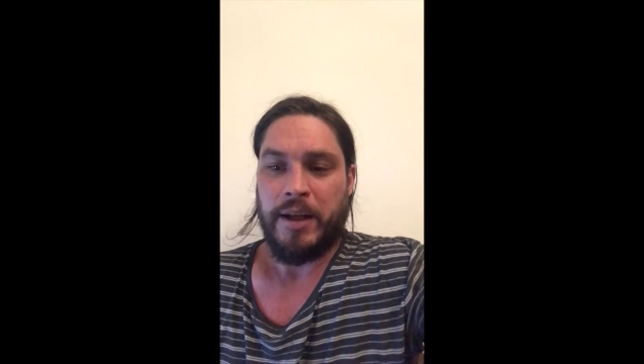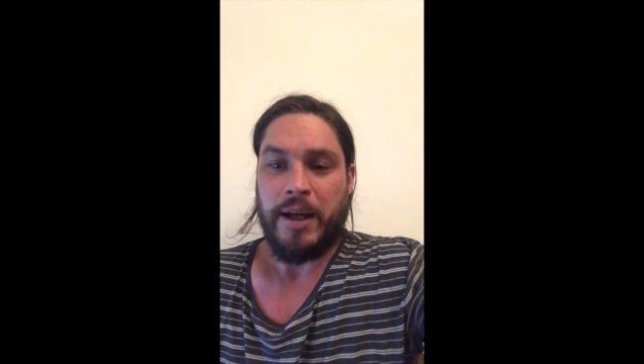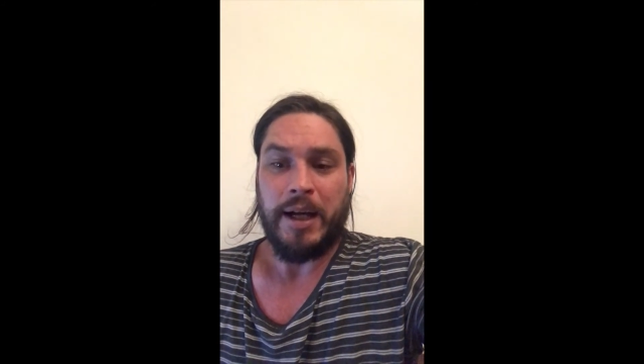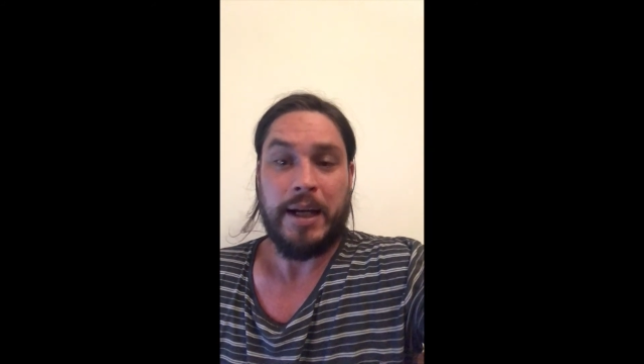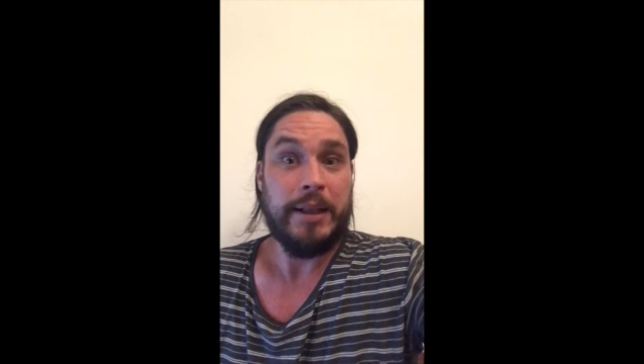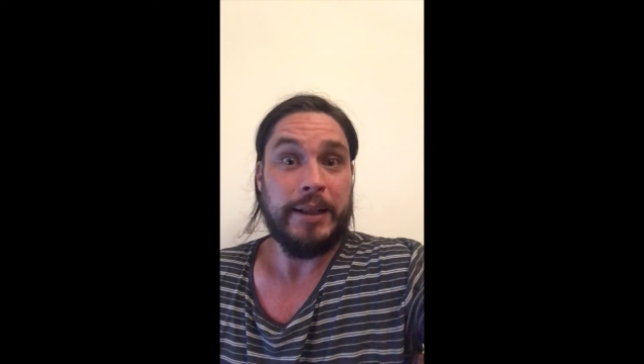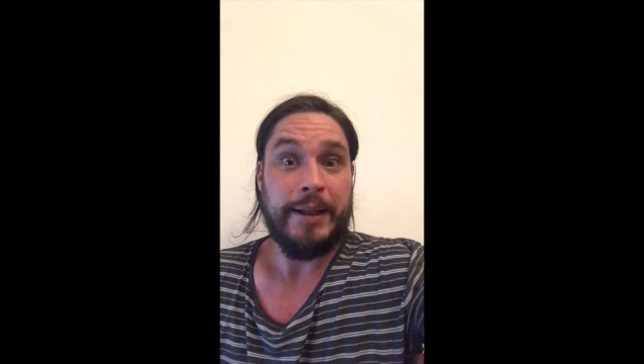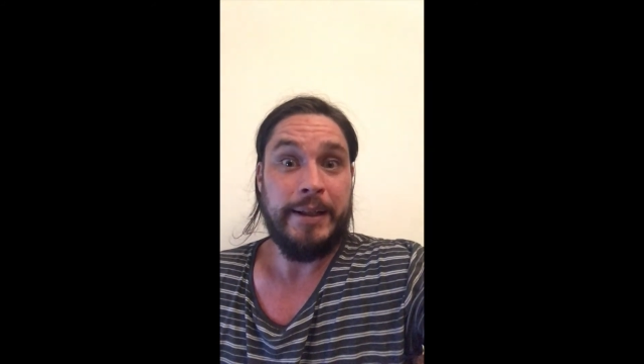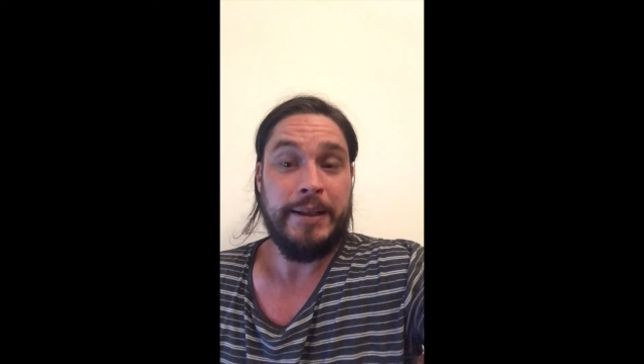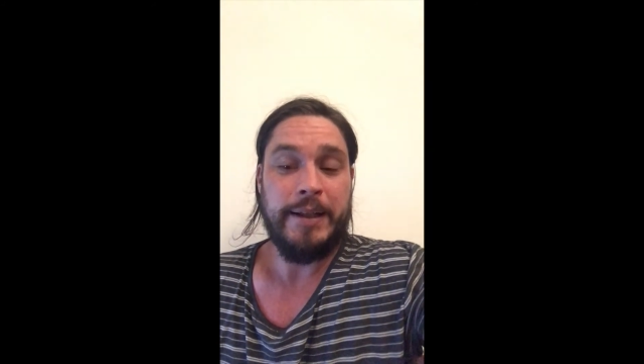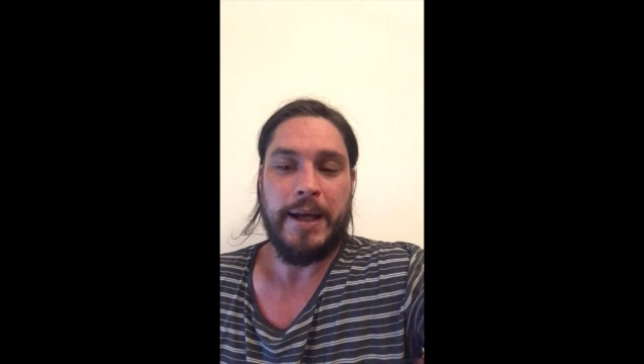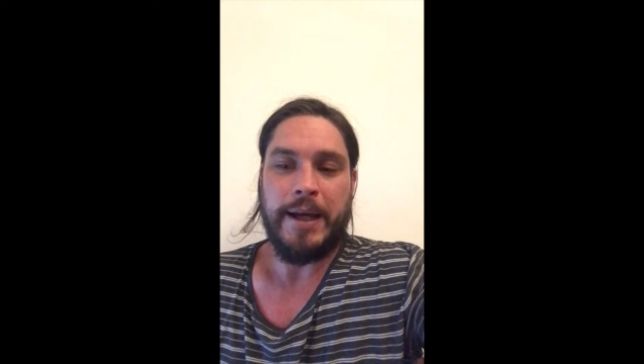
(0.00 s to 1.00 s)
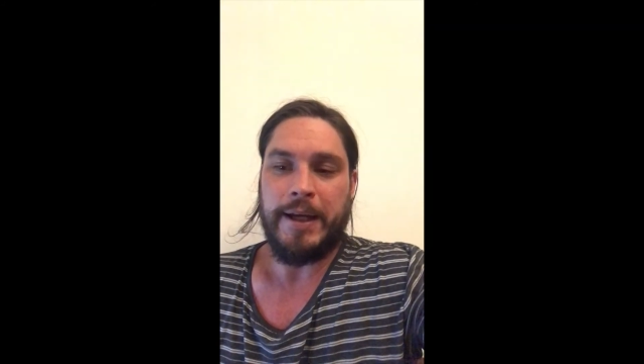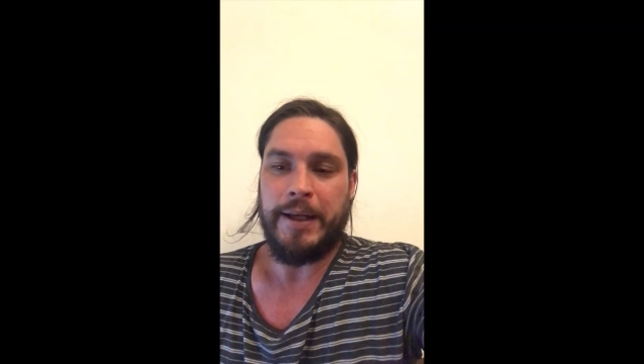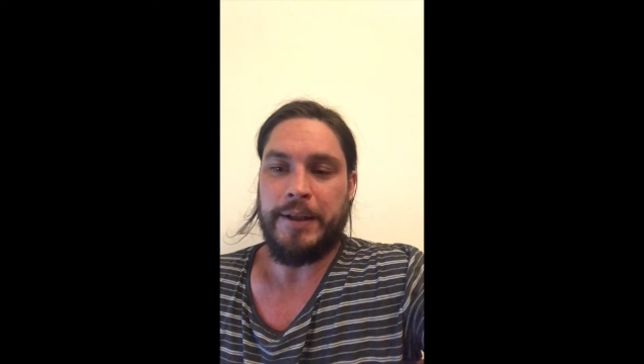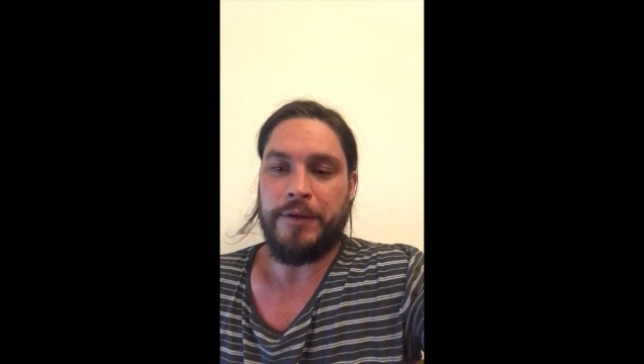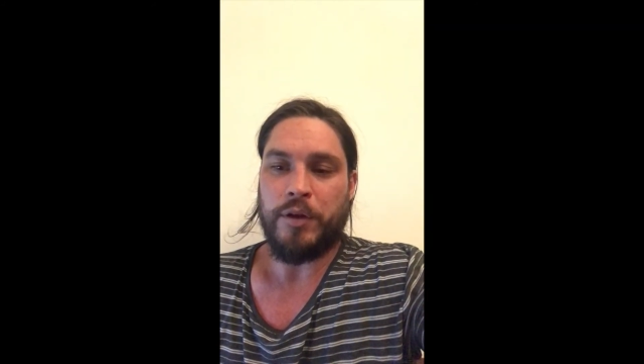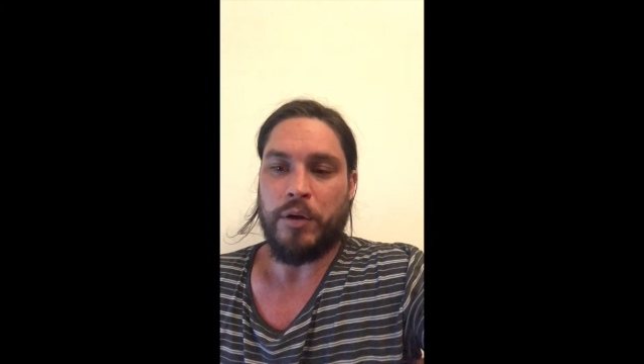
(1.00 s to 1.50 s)
a clean
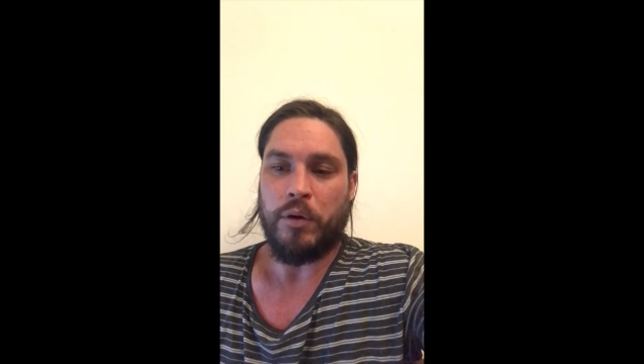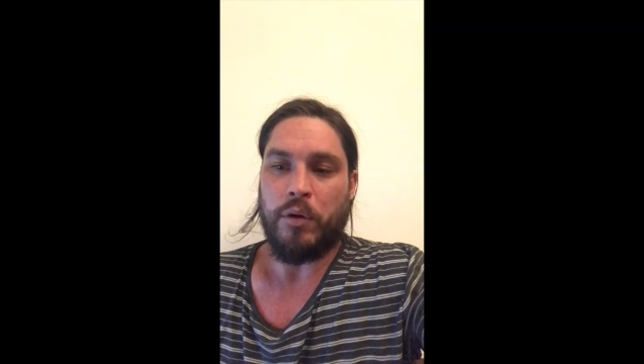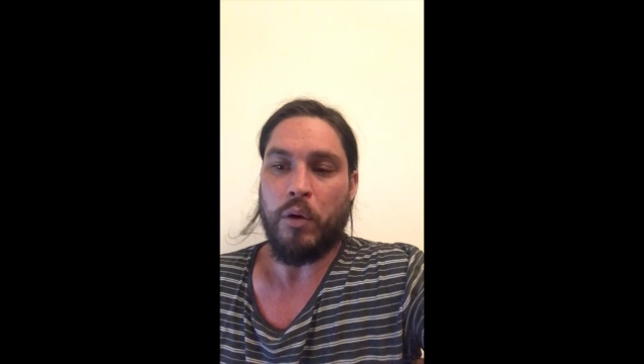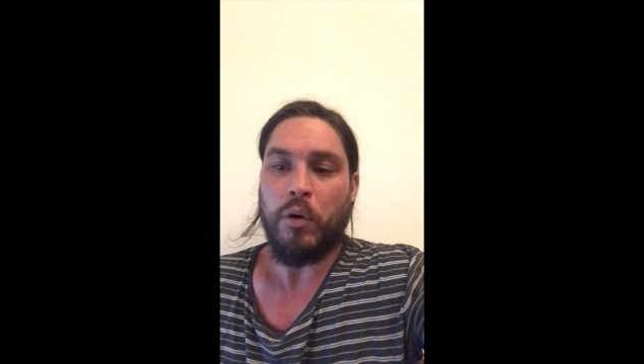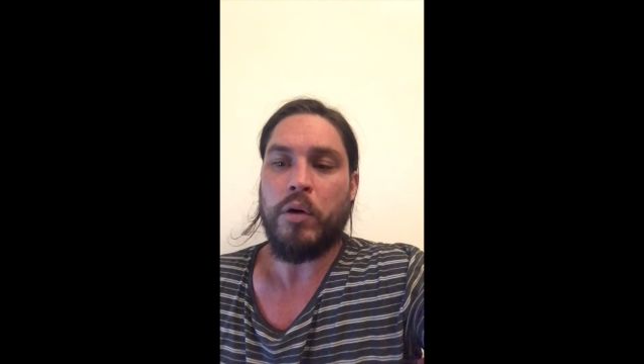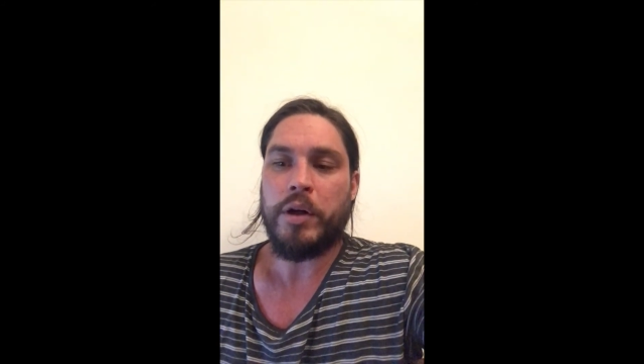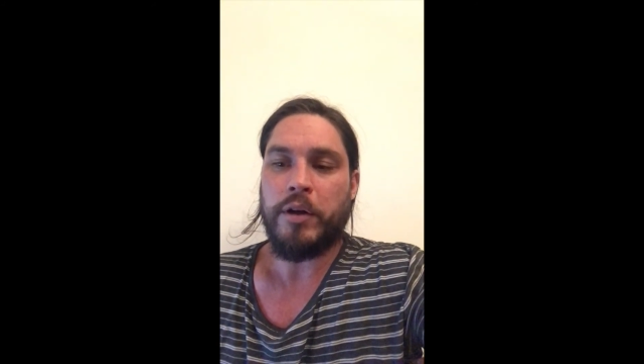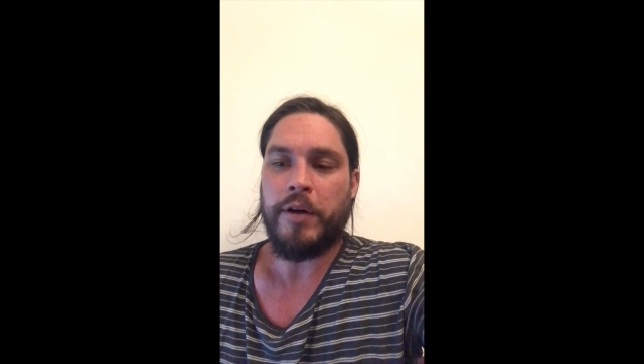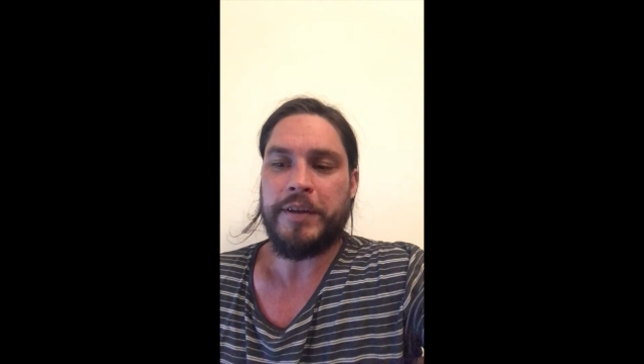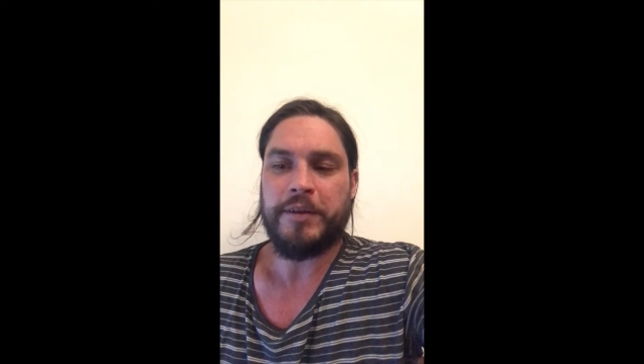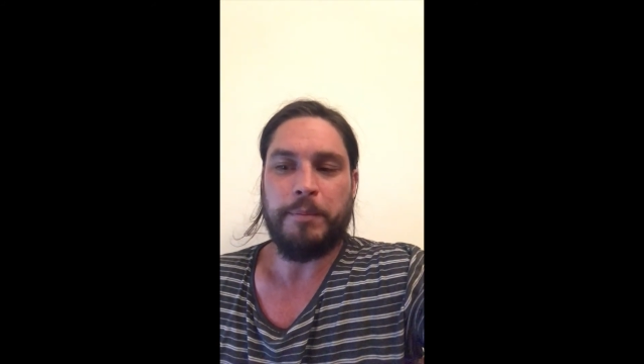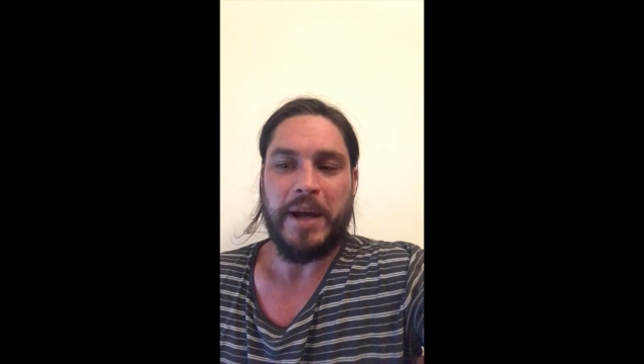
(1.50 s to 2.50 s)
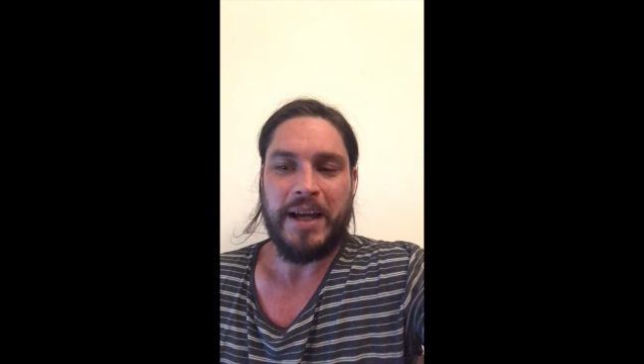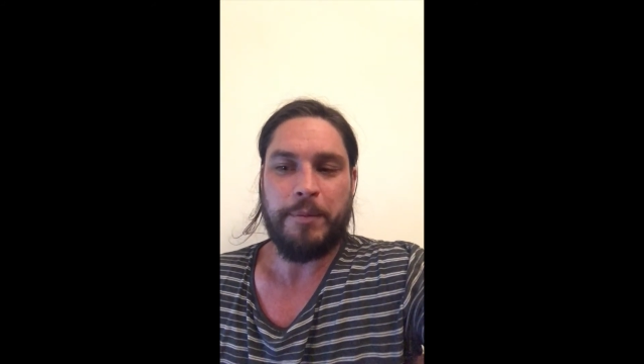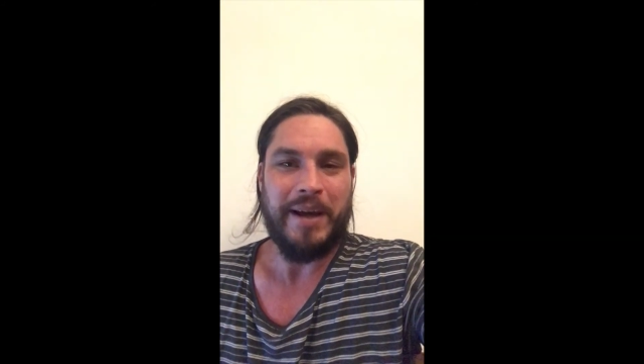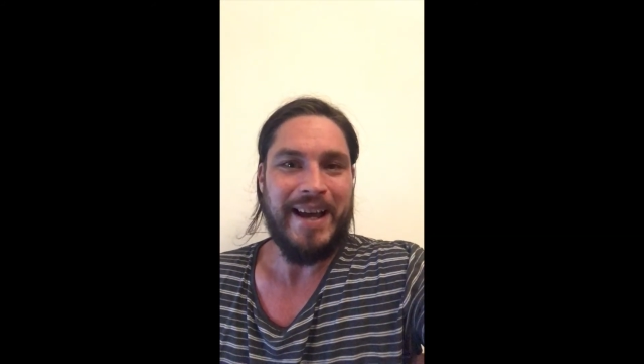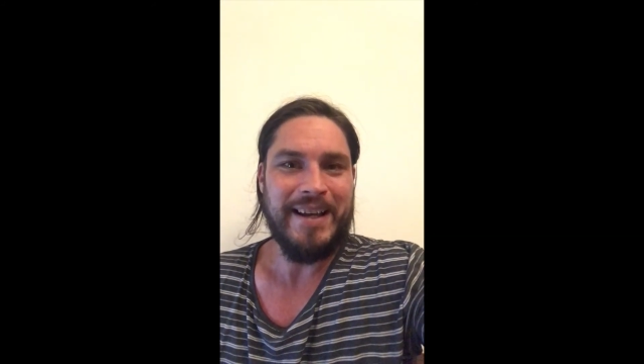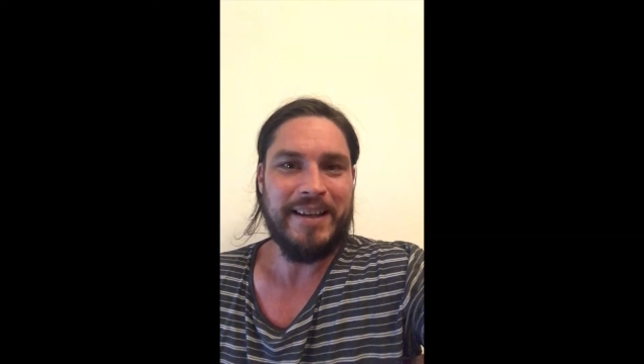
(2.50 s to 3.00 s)
and organized
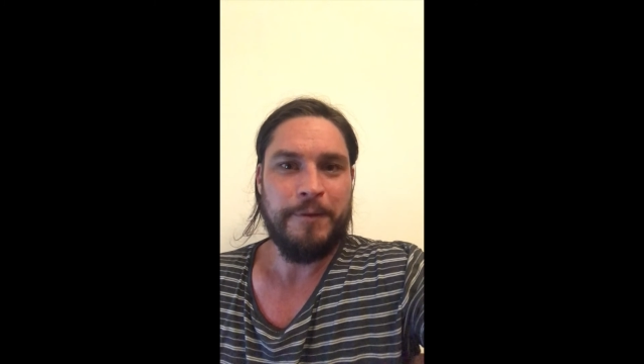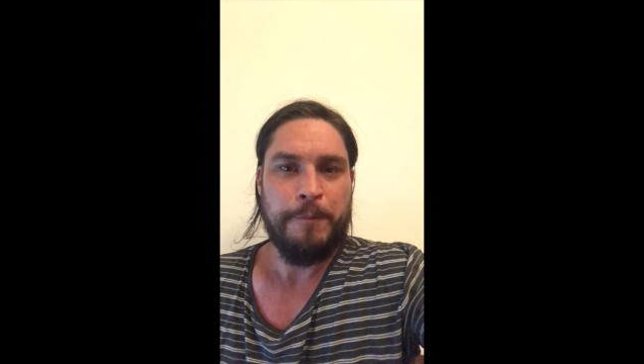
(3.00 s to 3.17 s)
backpack